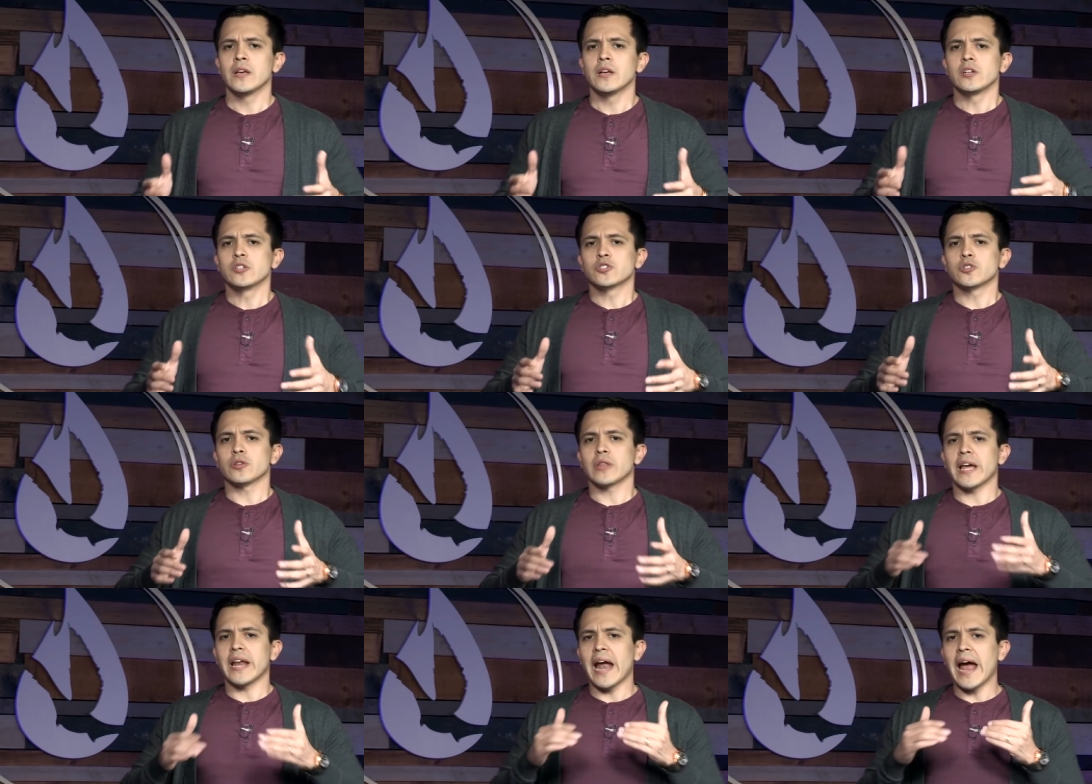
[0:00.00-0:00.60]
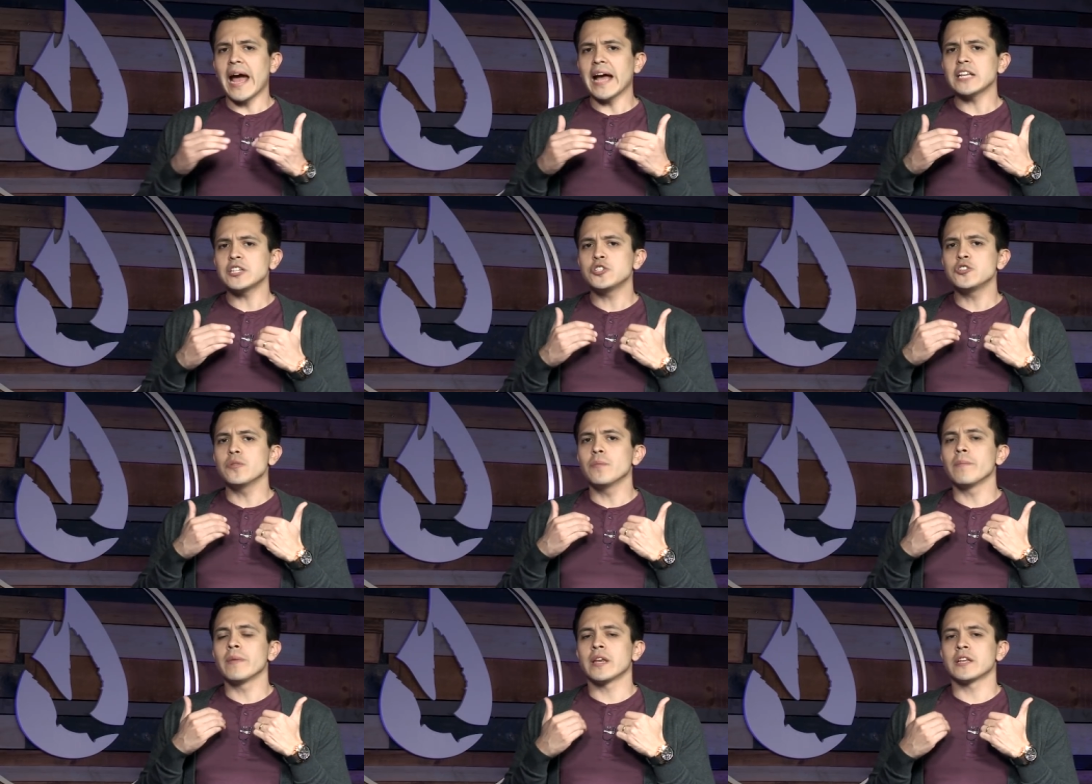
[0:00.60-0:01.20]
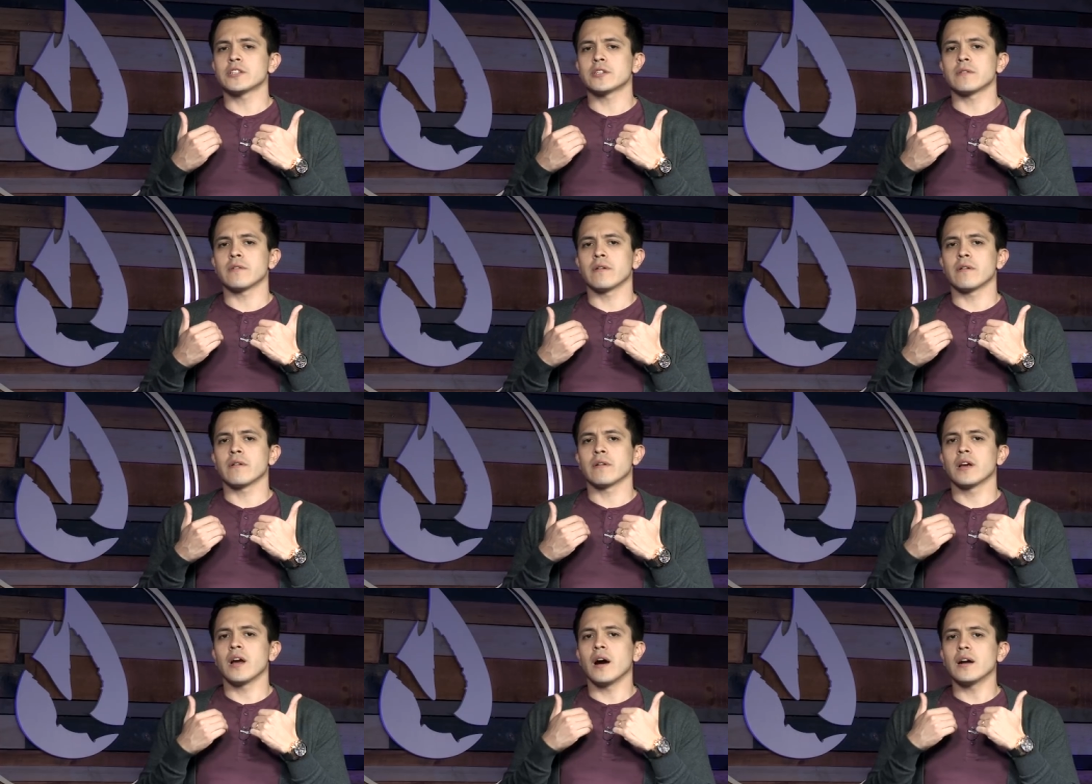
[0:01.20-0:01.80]
so that as you minister
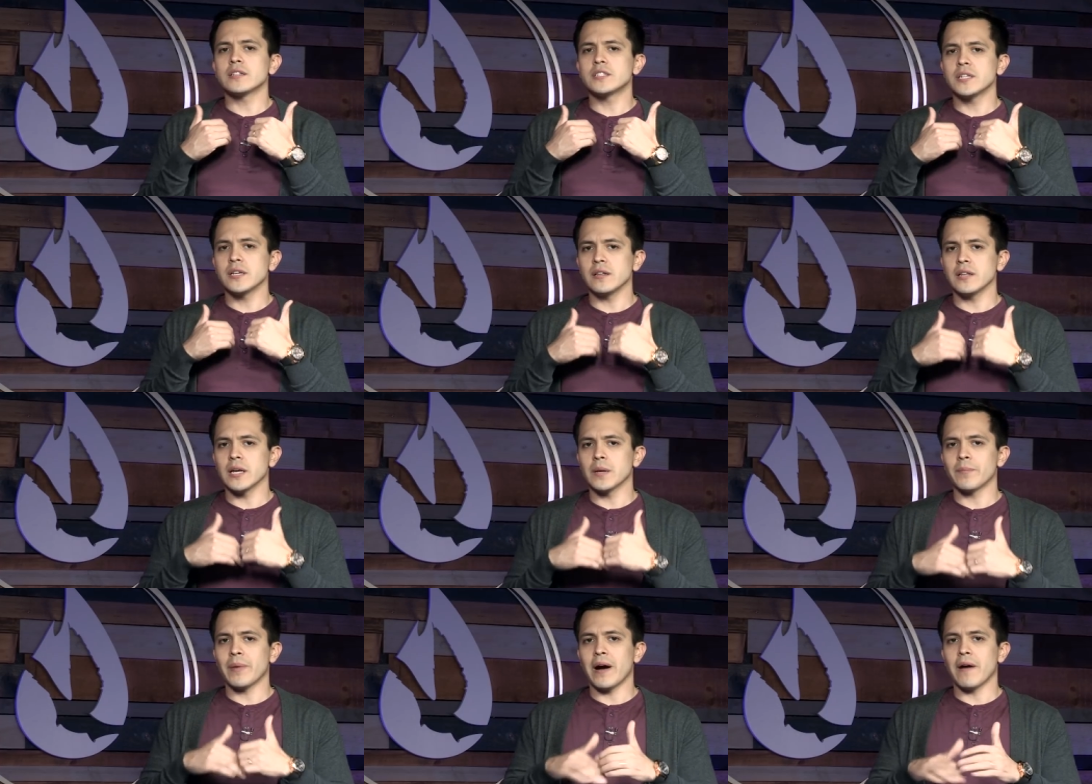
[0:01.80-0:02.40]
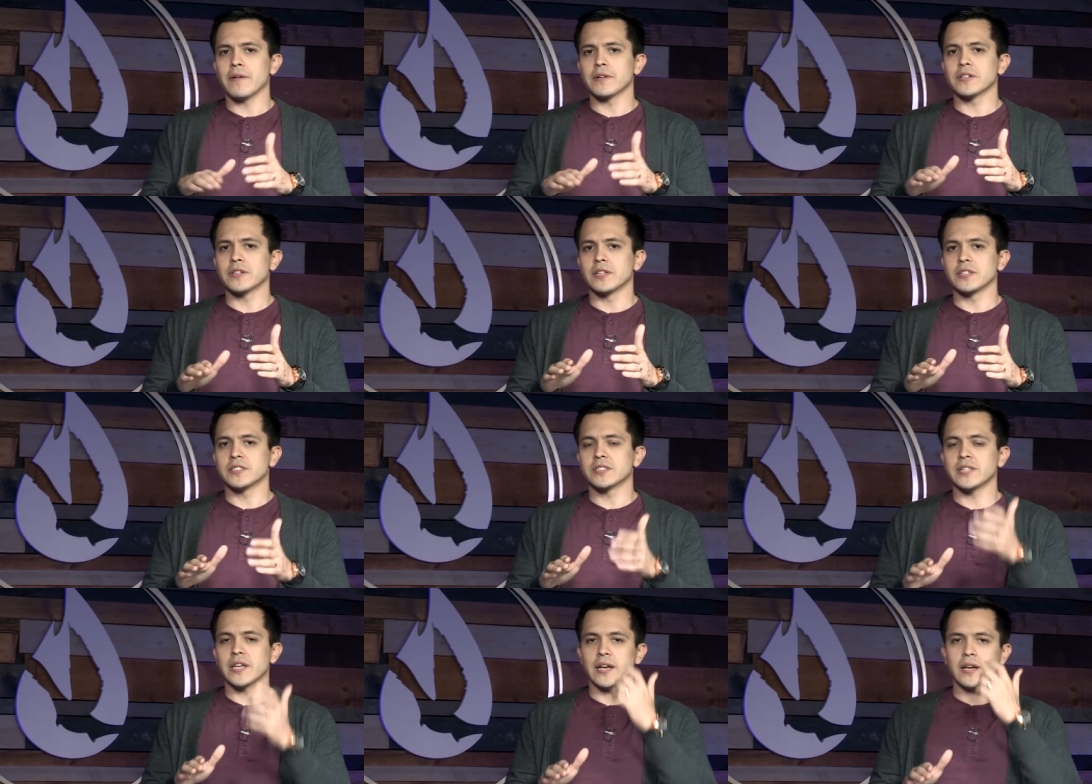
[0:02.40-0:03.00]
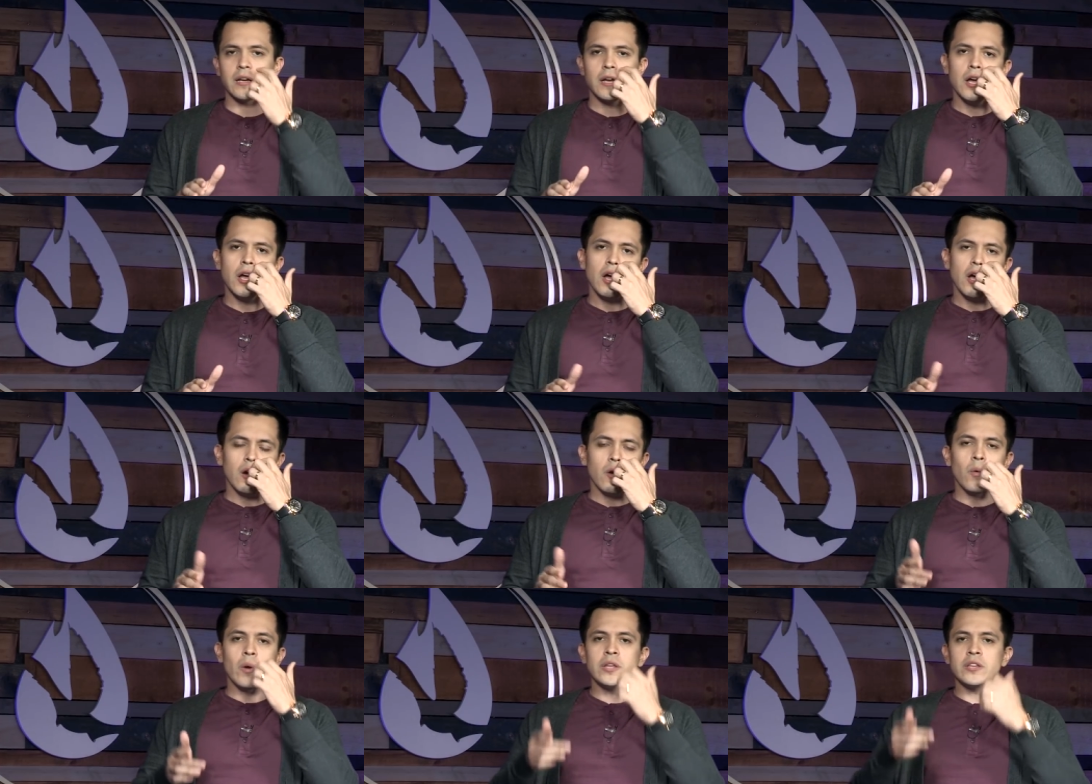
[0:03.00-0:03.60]
God's healing power to the sick,
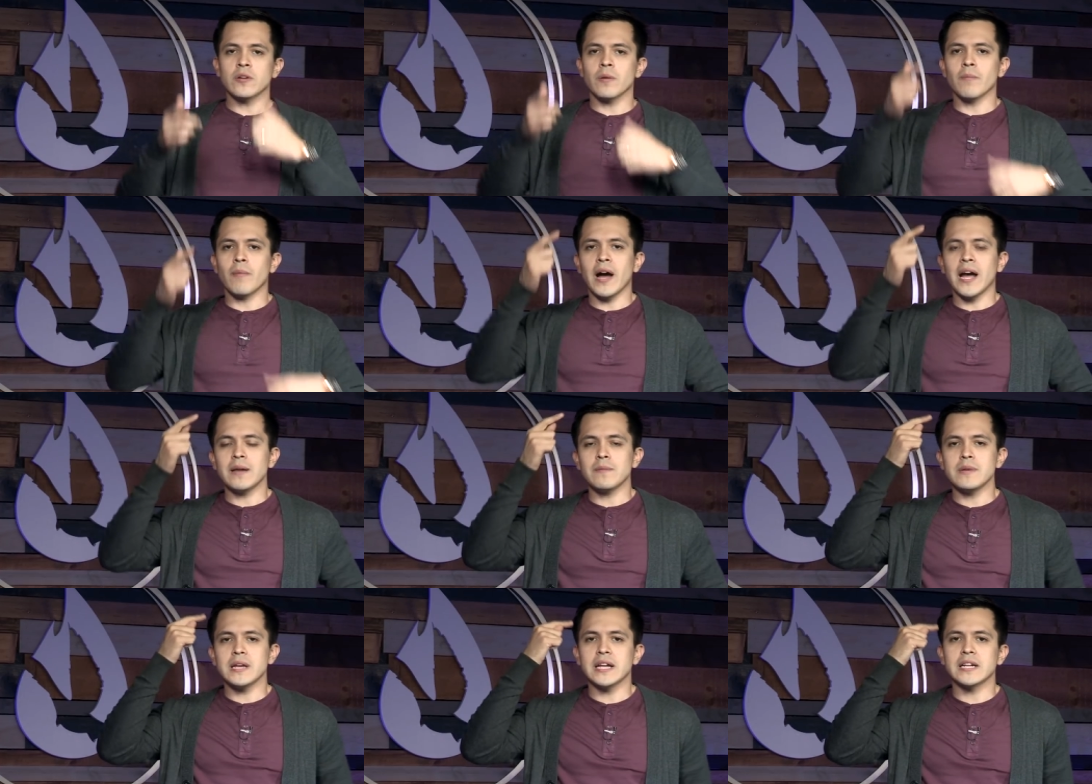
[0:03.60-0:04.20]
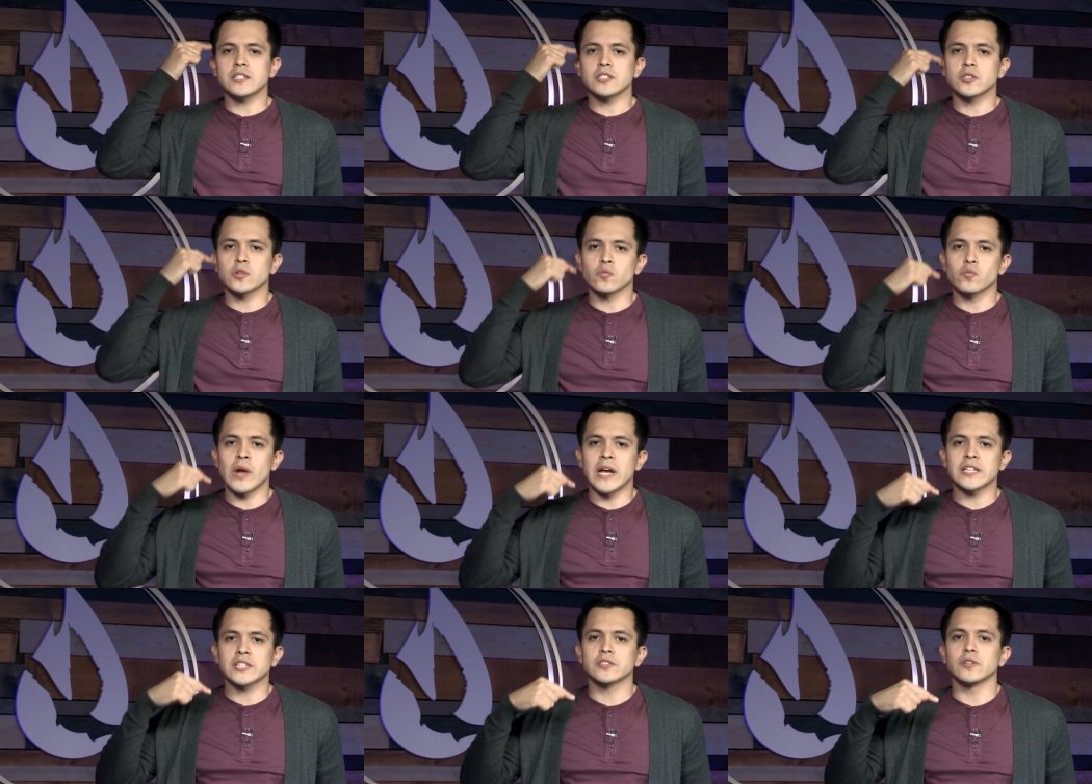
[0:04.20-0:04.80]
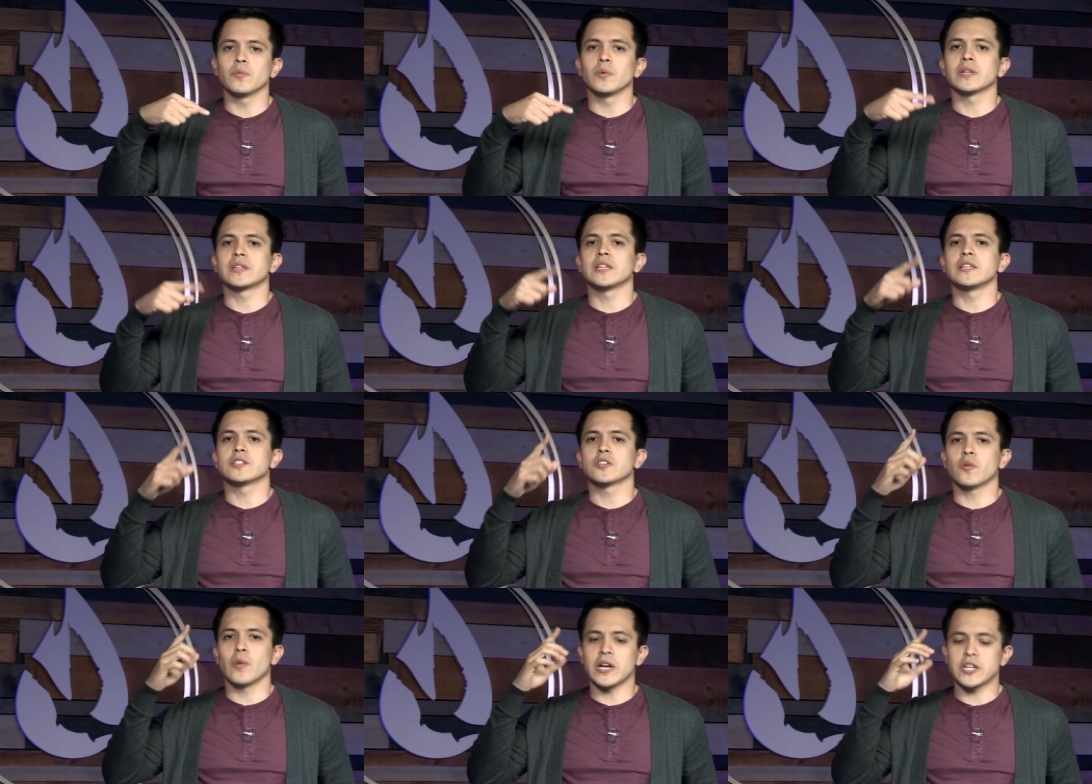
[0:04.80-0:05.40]
when your mind begins to wrestle with
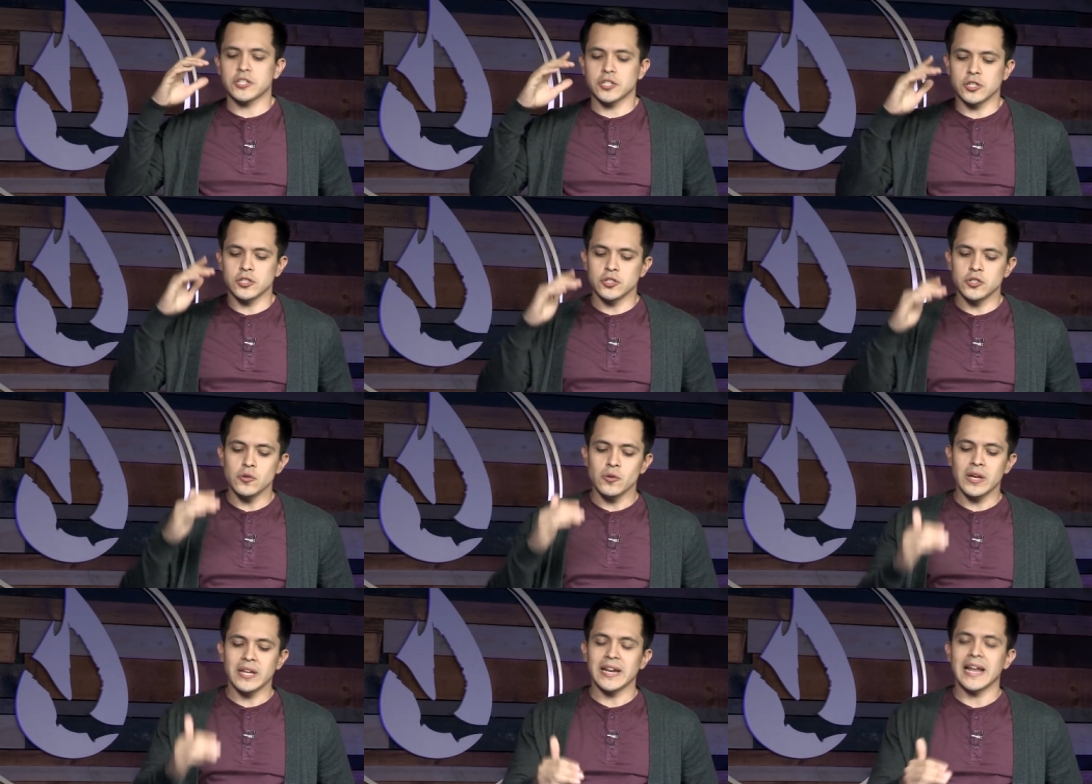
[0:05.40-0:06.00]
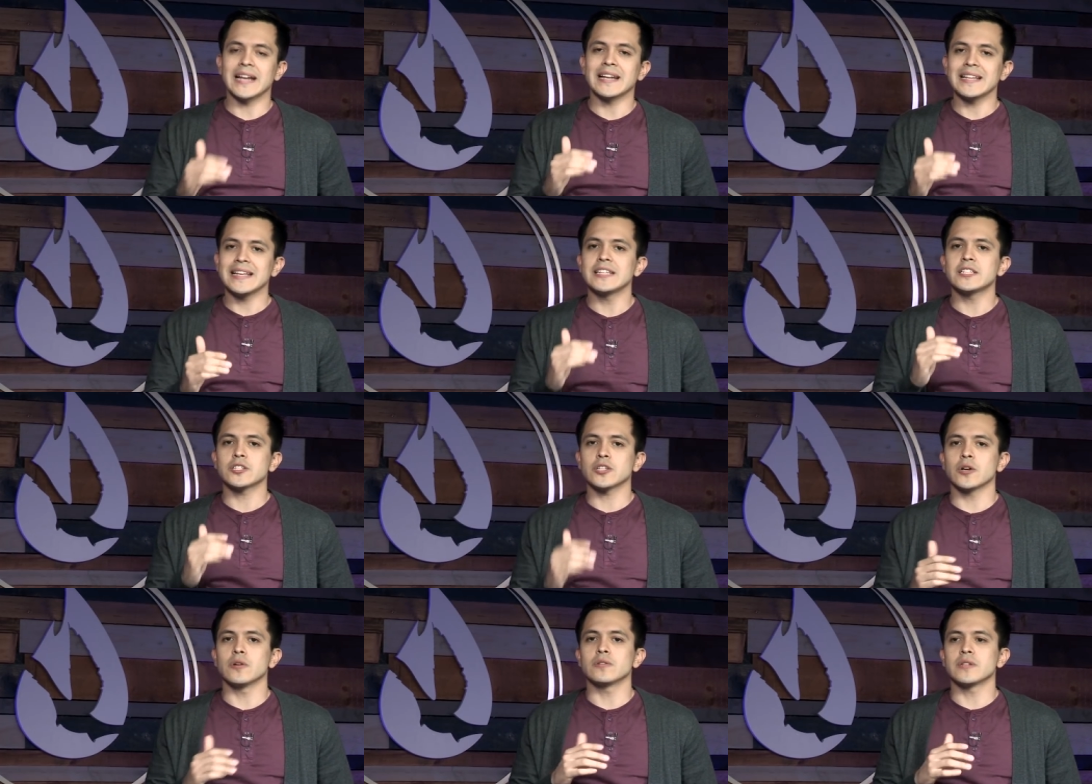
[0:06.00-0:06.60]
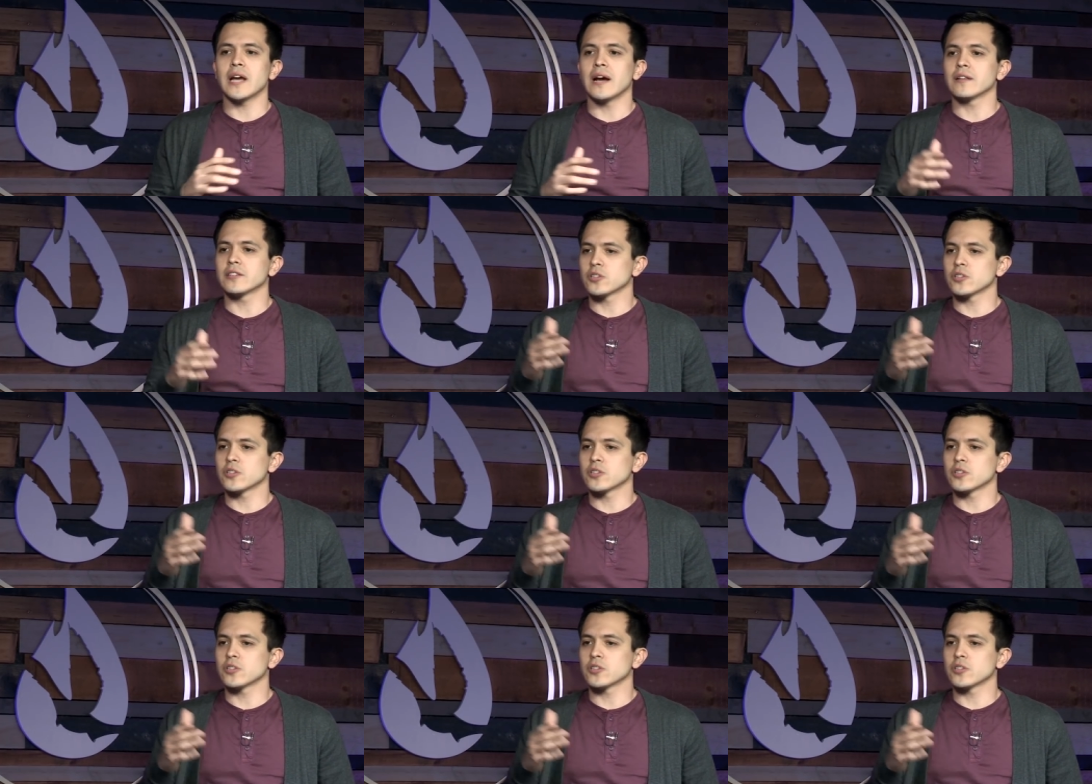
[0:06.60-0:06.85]
these questions, you can at least go down.